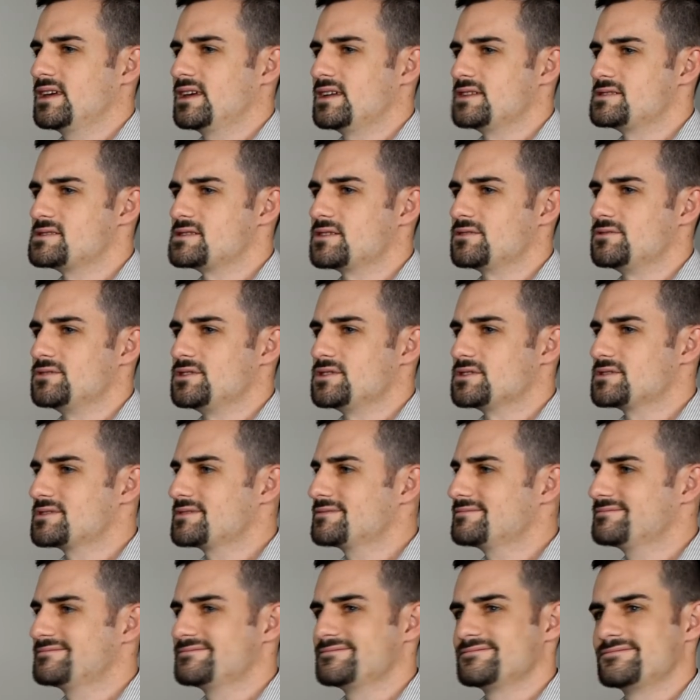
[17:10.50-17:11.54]
And so just
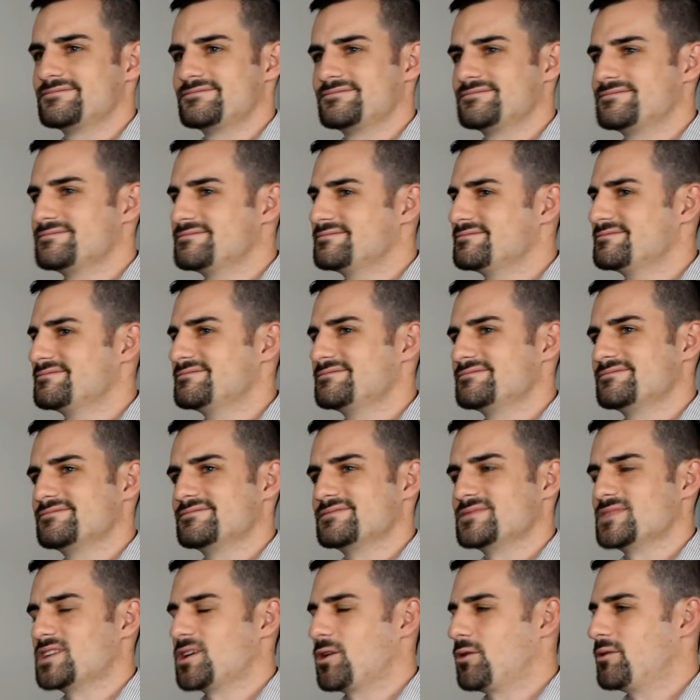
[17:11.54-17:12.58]

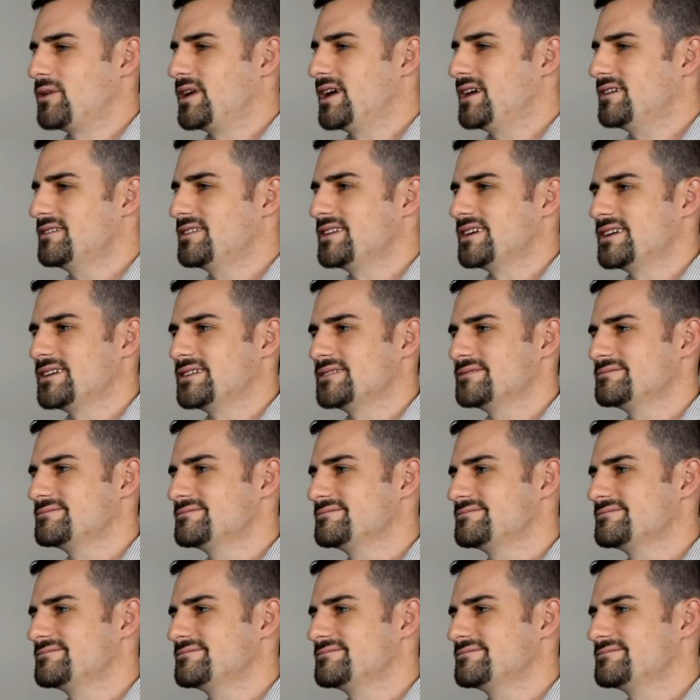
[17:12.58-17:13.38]
going out there.